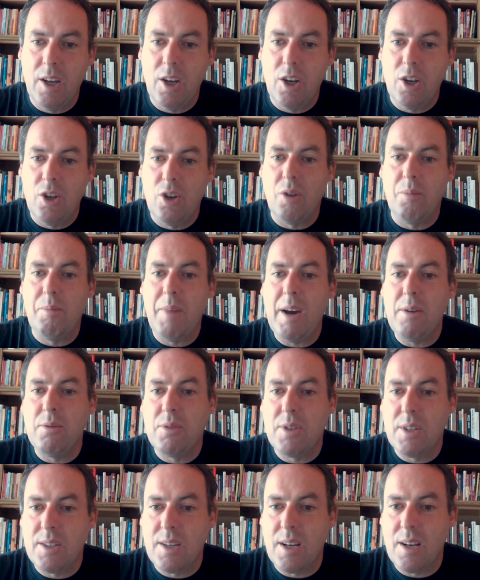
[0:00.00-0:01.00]
Your mouth
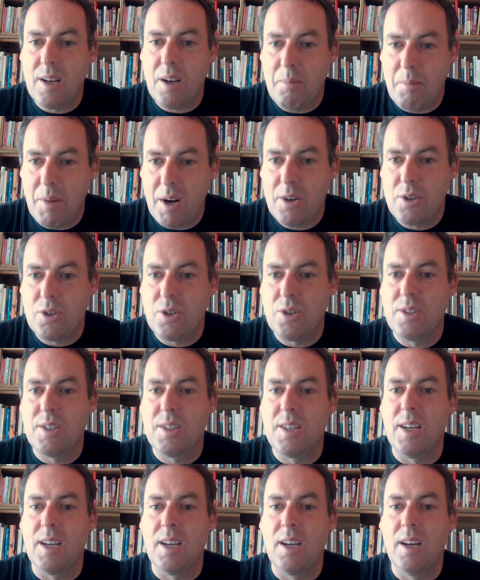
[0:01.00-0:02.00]
is an
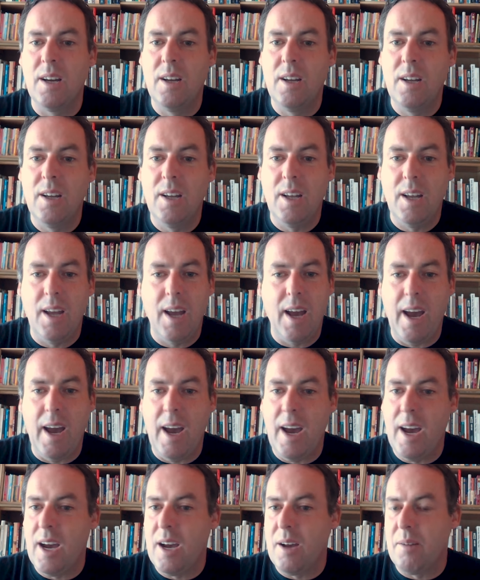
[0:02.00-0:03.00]
emergency
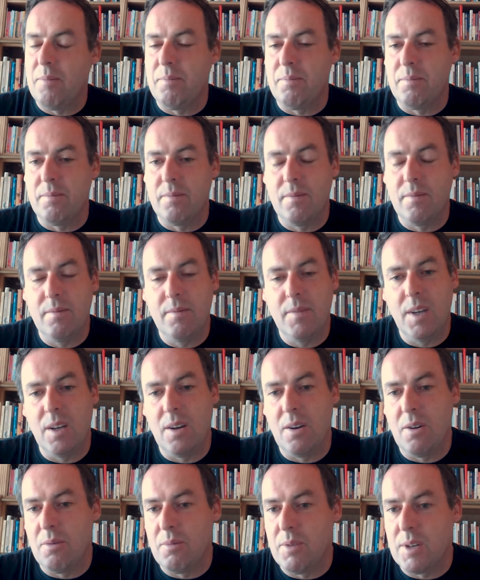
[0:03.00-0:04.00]
um, you
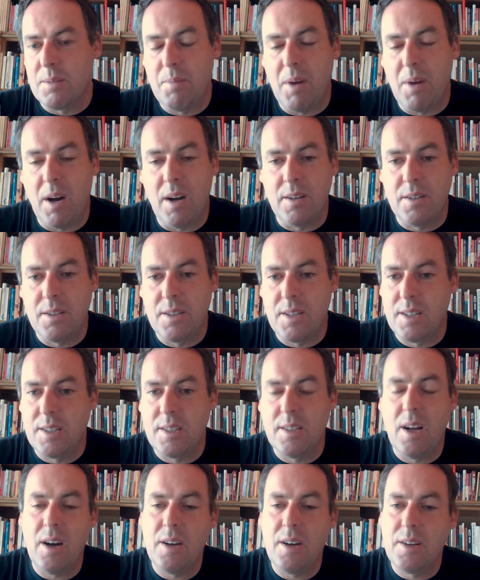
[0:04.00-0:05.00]
know, response. It's
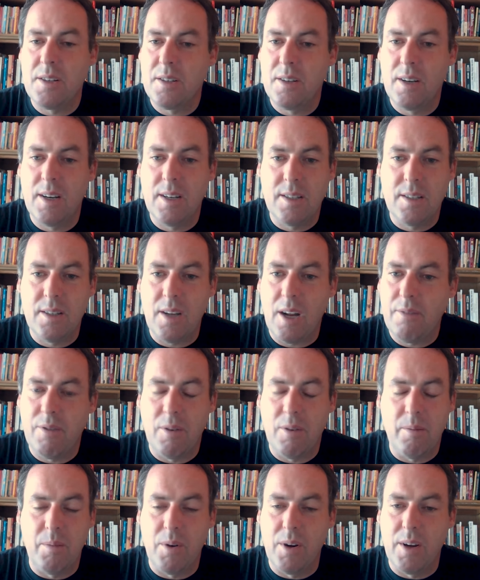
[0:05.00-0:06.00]
not it's not
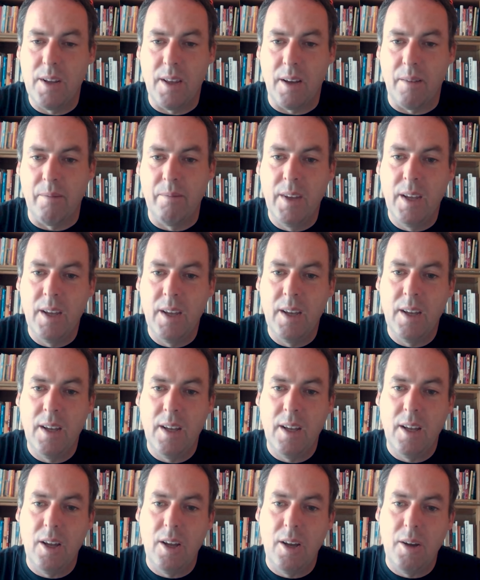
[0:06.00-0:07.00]
for breathing.
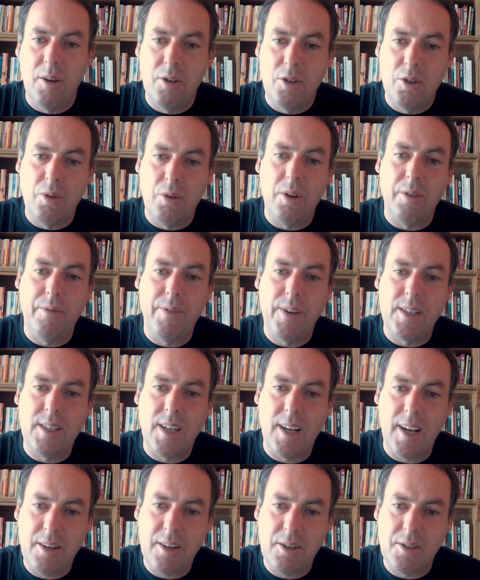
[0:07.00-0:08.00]
Do your
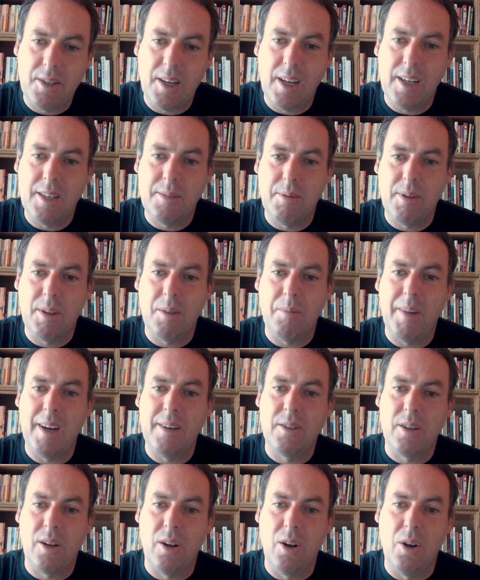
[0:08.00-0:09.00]
physical exercise with the
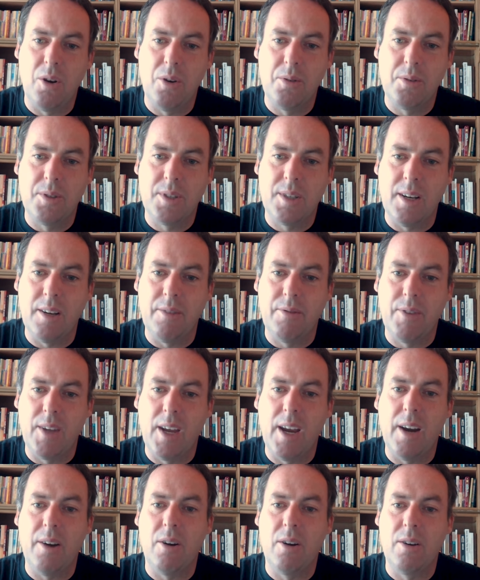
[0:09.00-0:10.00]
mouth closed, and if the
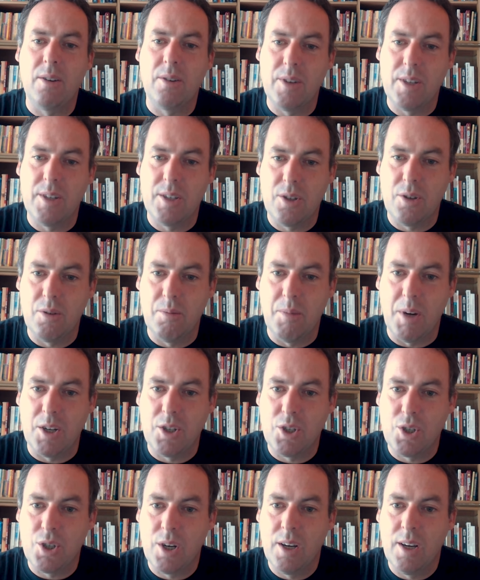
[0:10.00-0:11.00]
air hunger is too
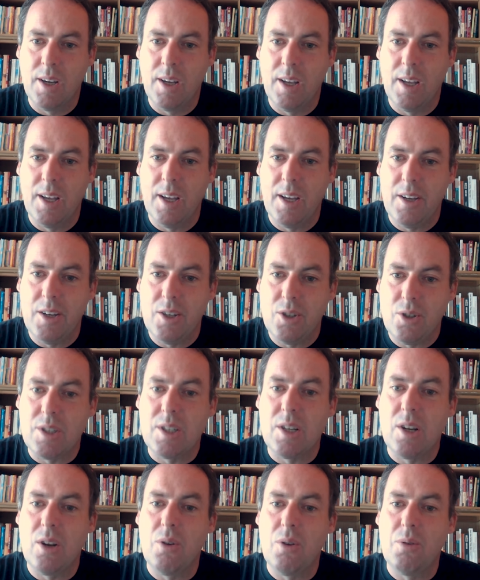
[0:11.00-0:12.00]
much,
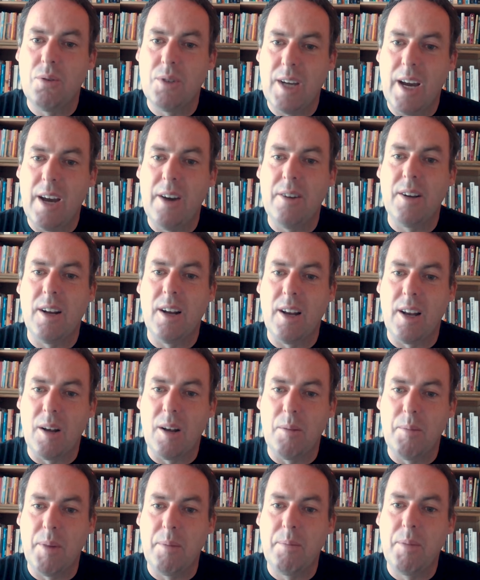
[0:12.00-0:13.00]
just slow down a
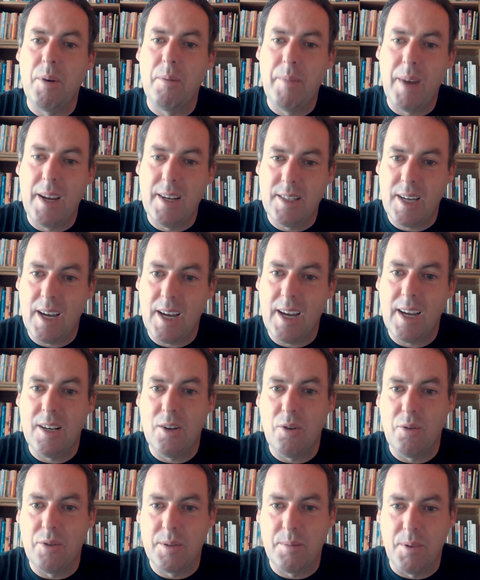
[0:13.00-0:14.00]
little bit, but maintain
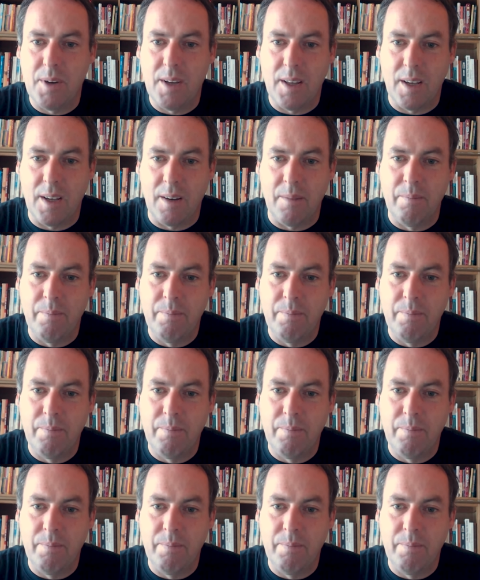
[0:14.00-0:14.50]
nose breathing.